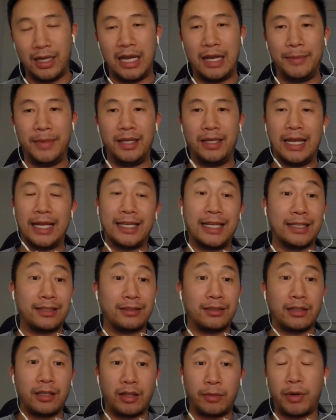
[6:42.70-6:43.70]
I mean, I guess
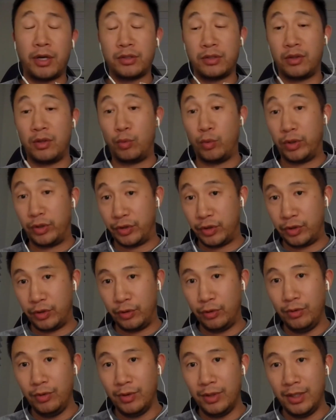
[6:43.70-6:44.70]
there's other parts of the world
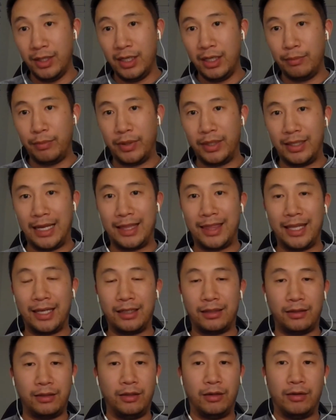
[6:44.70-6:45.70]
too, but I
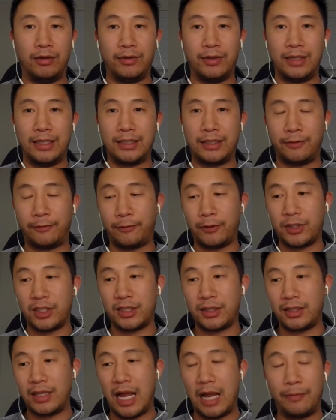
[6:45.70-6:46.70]
think, as a first
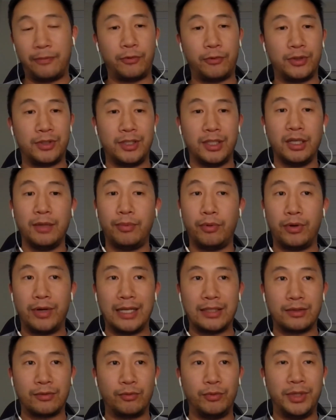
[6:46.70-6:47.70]
stop for Singapore,
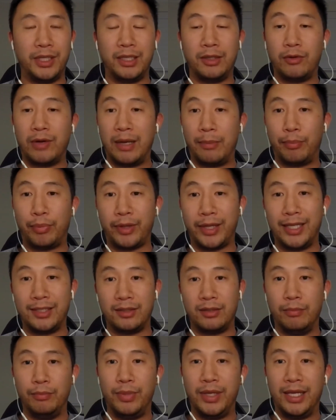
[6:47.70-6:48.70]
that's a really great place
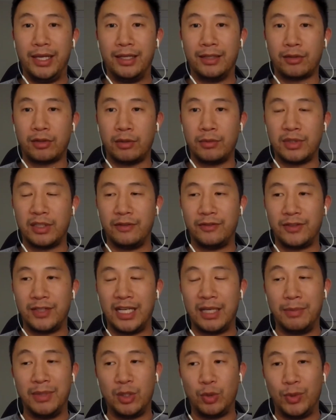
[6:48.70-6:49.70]
to be in terms of
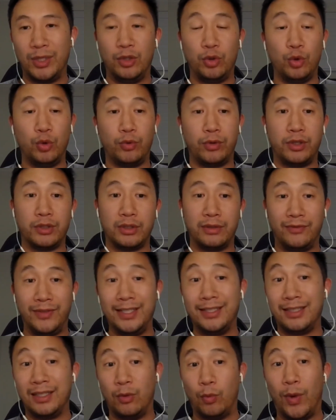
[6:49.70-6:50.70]
sitting between two worlds of
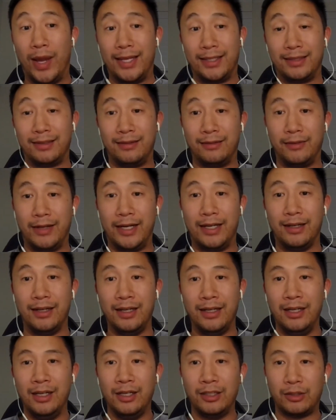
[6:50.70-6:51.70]
East and West, right?
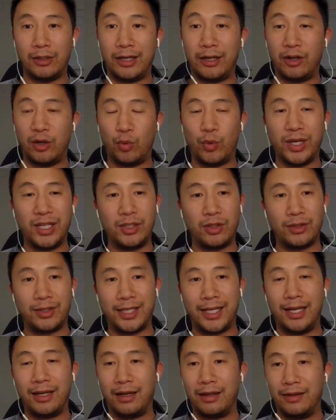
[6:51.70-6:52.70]
So I don't know, what is your
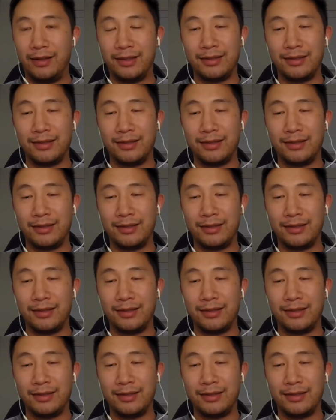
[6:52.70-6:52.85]
take on